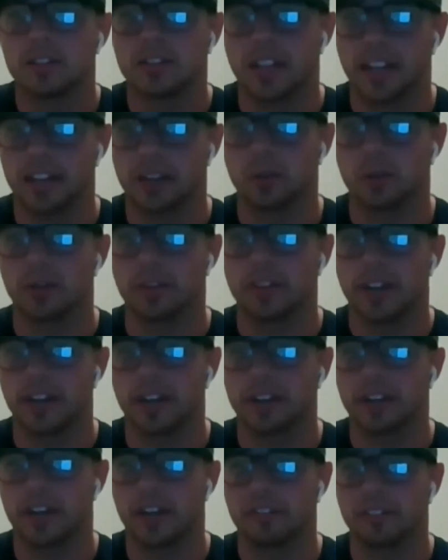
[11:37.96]
Sandor
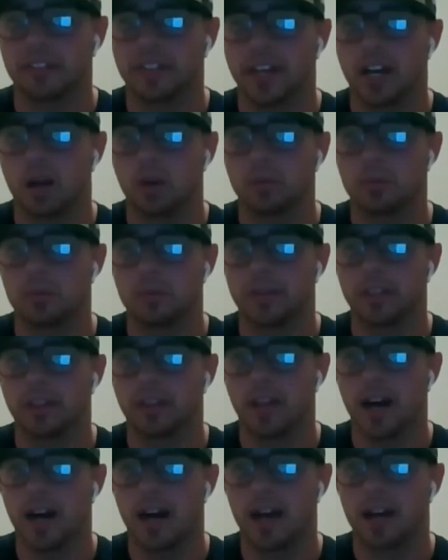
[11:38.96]
there definitely helped me a
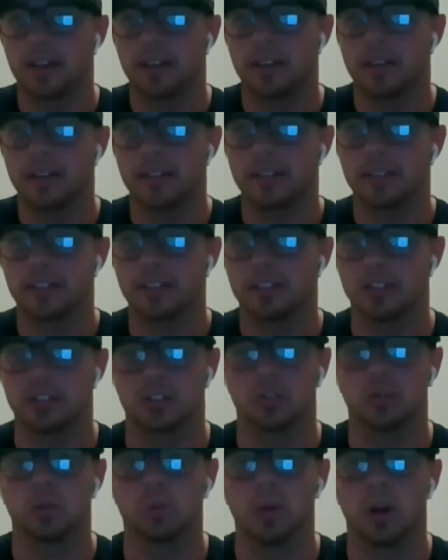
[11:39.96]
lot
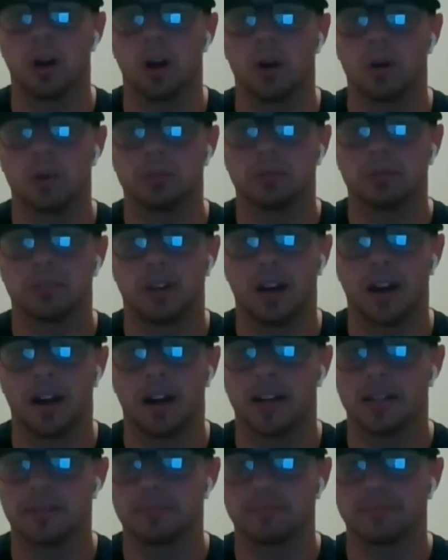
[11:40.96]
just grow
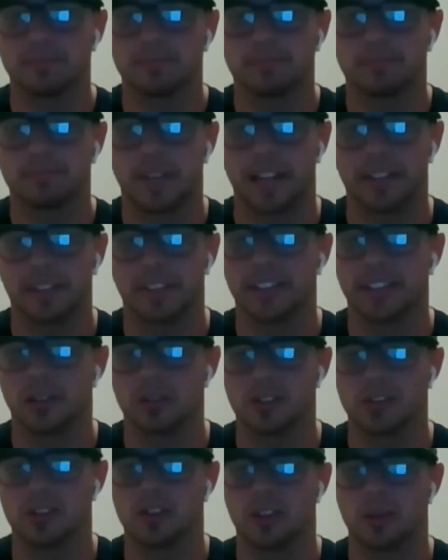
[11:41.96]
up. I think I
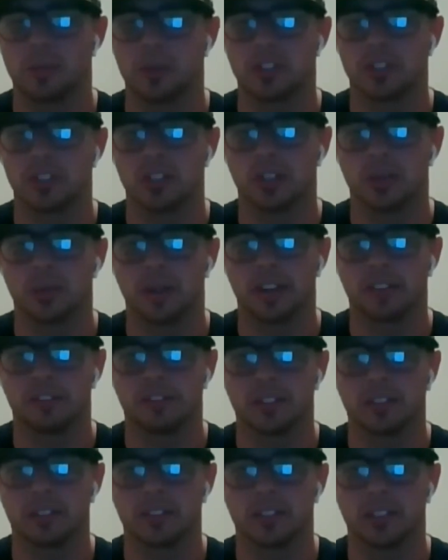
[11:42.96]
was a little immature when I
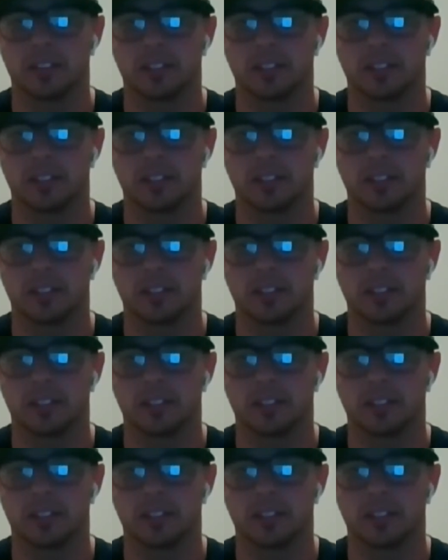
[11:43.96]
first